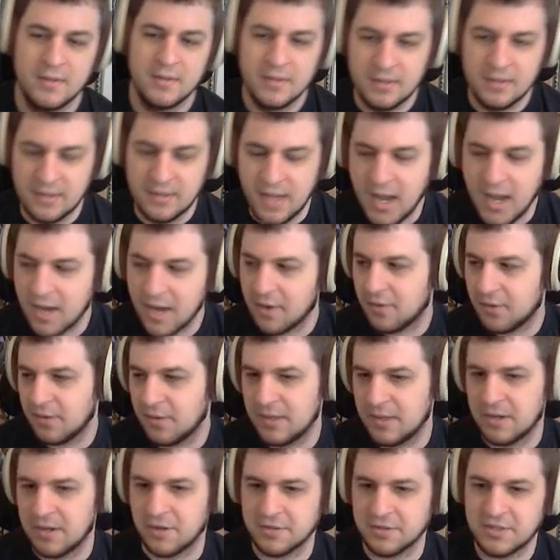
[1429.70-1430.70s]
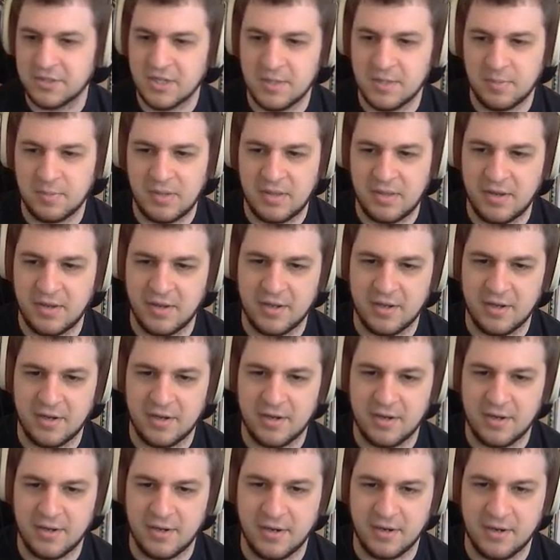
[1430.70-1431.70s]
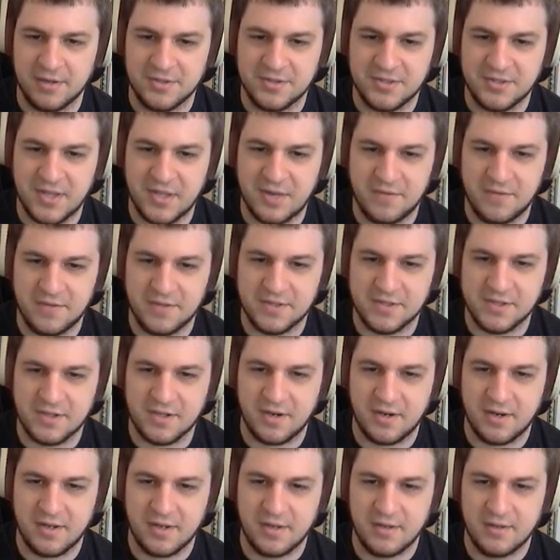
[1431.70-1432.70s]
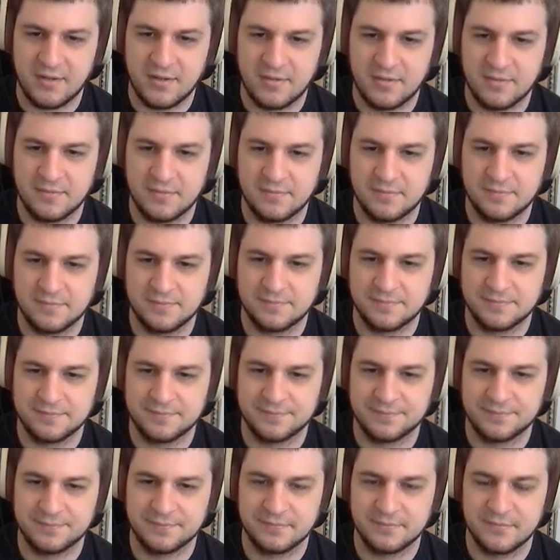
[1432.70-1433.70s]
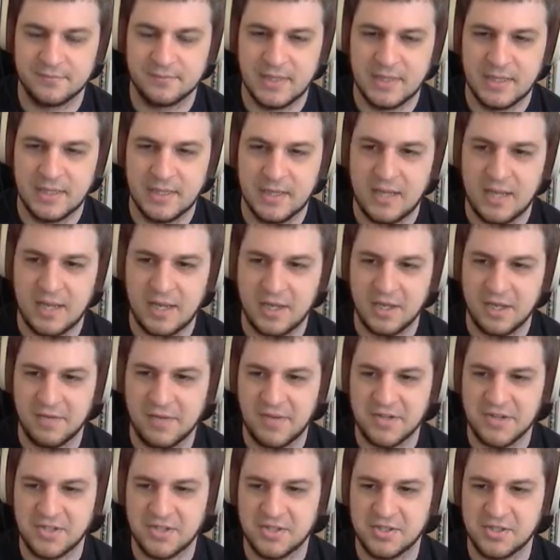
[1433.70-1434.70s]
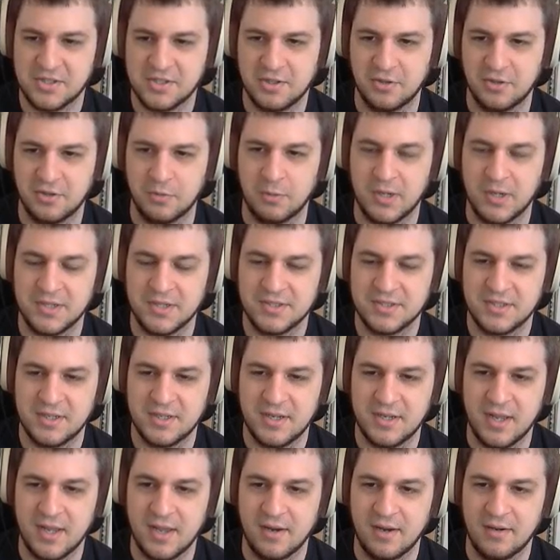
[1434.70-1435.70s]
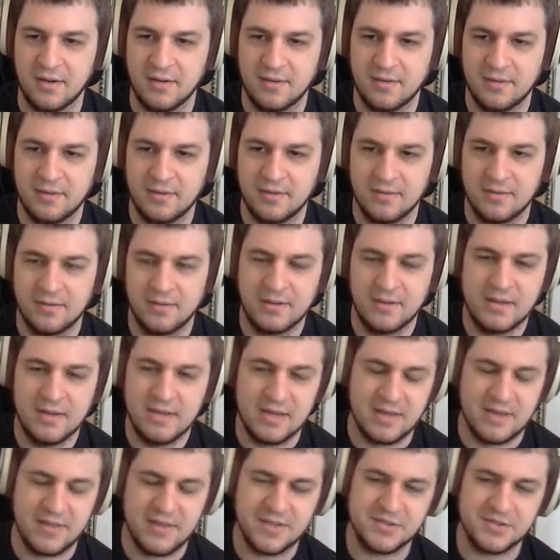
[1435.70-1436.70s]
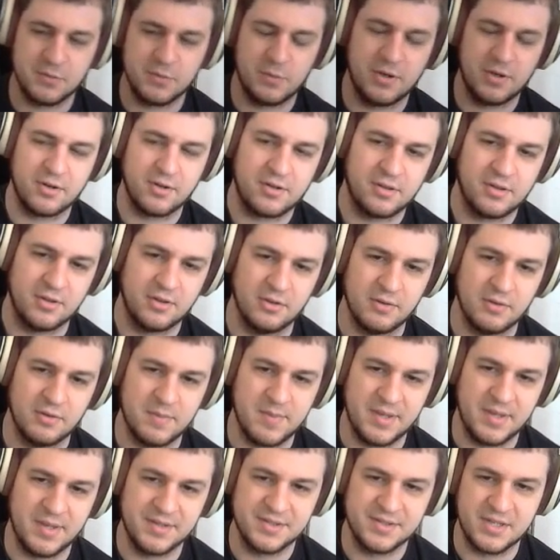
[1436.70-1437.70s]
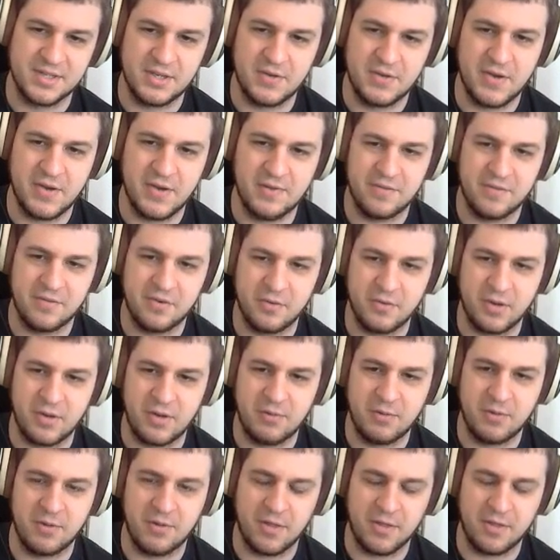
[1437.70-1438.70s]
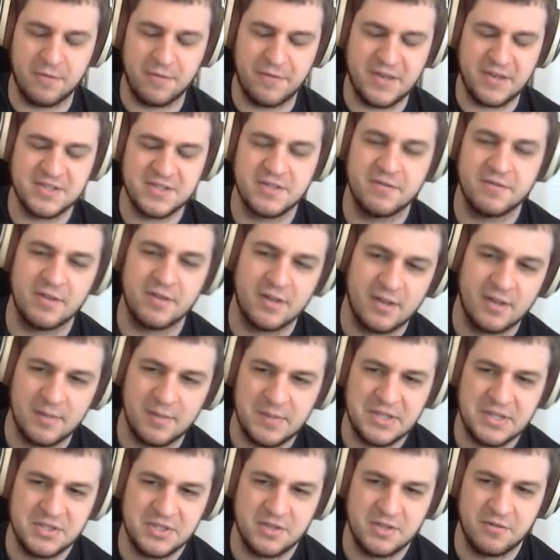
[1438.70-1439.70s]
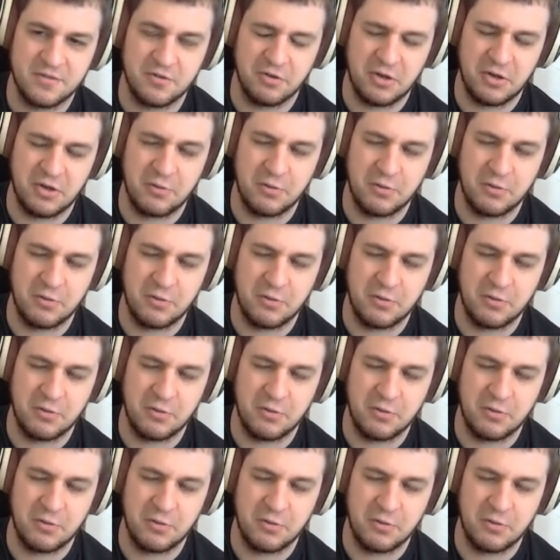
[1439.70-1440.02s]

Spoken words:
Now, an alternate play that I could have done here, instead of discarding, I could have actually just clued 1s to Dan. And that's a weird clue. It means that you have green, on the face of it, it means you have green